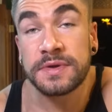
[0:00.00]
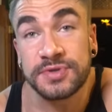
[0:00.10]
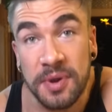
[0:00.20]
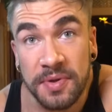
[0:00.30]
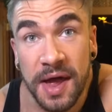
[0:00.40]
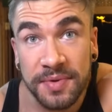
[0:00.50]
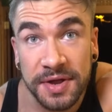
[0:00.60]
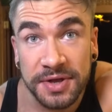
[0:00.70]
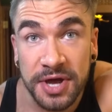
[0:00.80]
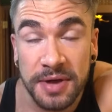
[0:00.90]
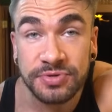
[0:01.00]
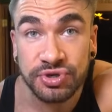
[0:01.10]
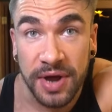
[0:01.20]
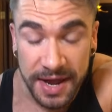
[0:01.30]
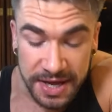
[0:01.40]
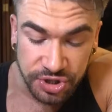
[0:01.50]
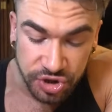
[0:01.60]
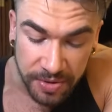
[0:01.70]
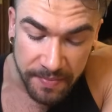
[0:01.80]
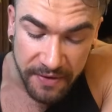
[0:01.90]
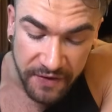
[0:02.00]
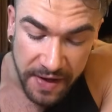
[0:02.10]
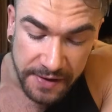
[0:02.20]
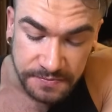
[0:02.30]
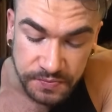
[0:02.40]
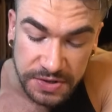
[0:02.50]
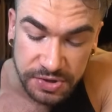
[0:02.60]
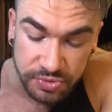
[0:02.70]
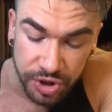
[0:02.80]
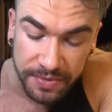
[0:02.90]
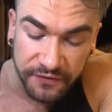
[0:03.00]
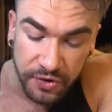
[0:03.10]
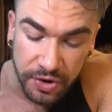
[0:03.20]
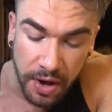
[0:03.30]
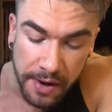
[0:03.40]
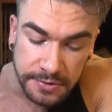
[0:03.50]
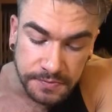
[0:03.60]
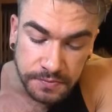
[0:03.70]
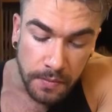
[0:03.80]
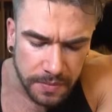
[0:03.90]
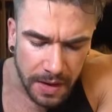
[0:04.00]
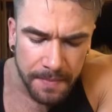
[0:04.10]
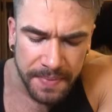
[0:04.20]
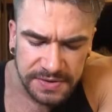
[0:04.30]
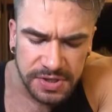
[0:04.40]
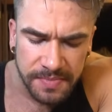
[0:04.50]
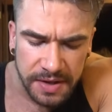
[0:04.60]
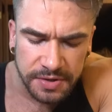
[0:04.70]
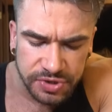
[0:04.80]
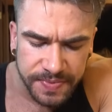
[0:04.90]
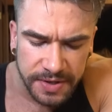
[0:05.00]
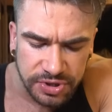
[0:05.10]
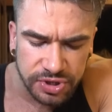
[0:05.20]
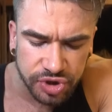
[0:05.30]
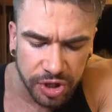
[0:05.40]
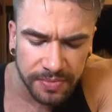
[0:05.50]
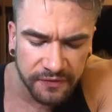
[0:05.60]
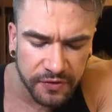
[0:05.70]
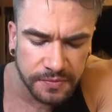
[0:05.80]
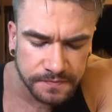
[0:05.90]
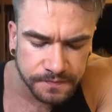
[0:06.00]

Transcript: So I'm glad we got to come try a German buffet, get some German food. And based on my other experiences of German food,